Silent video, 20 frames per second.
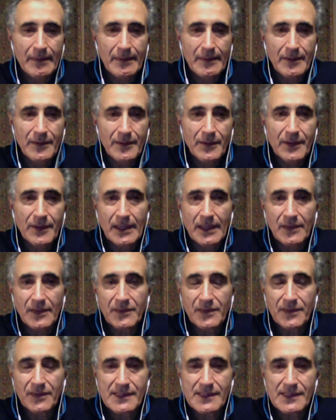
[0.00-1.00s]
Okay, if
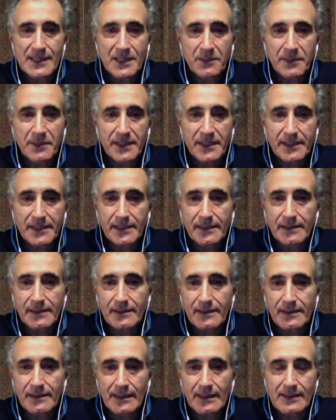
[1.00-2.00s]
there is
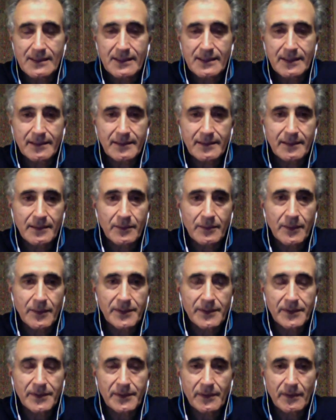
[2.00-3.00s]
anybody else that
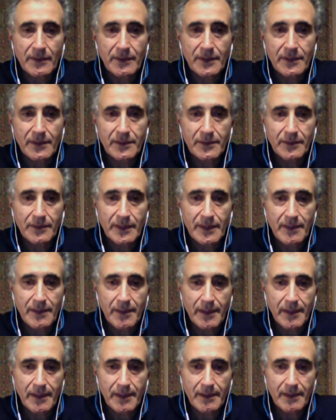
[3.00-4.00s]
wanted to look into anything,